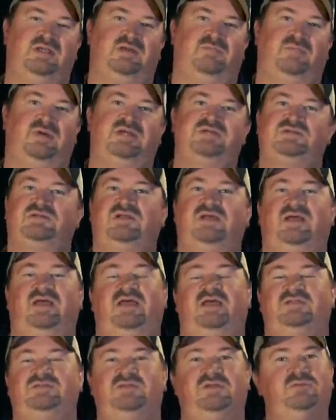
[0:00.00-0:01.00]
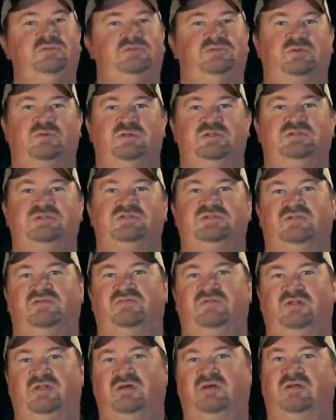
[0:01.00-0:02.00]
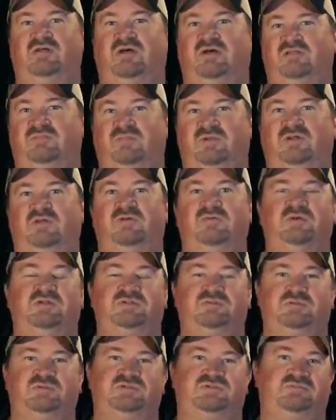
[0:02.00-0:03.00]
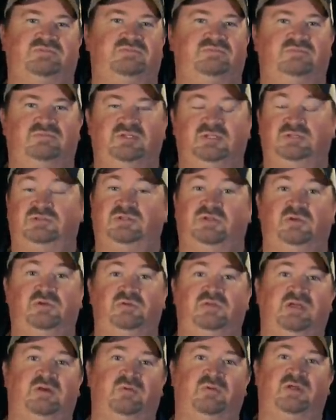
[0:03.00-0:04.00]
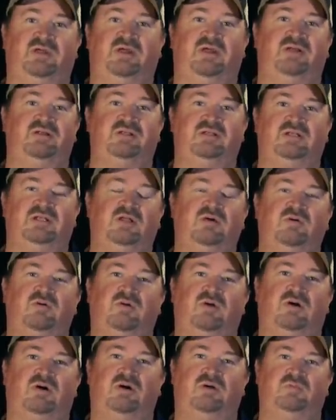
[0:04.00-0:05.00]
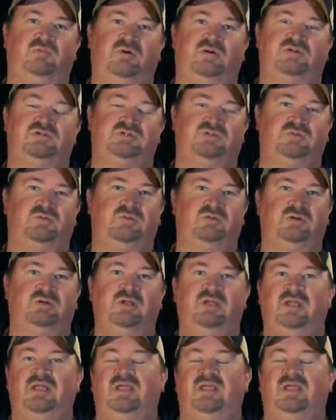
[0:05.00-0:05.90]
Basically, I had two choices of a duck call to blow, which was the two that were carried in the local hardware store,